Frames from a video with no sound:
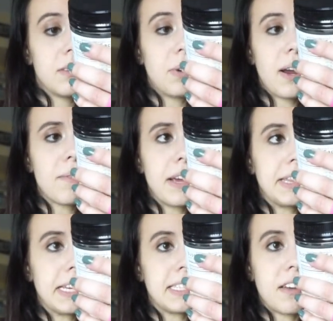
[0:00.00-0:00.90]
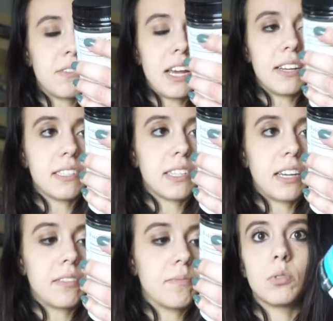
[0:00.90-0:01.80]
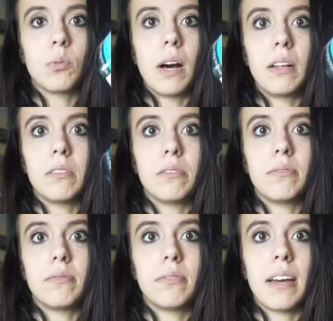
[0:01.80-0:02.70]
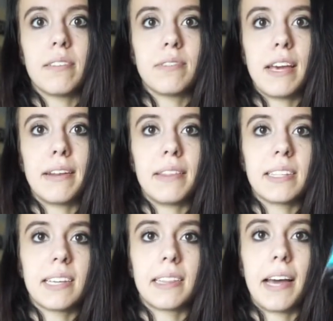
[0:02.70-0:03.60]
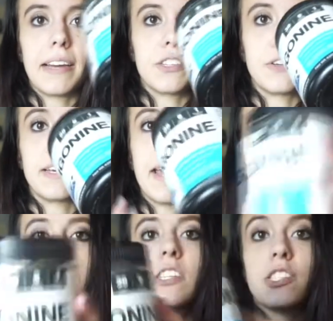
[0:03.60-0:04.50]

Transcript: when I rate things out of 10, it's like 12 out of 10, and that's like the highest you can get.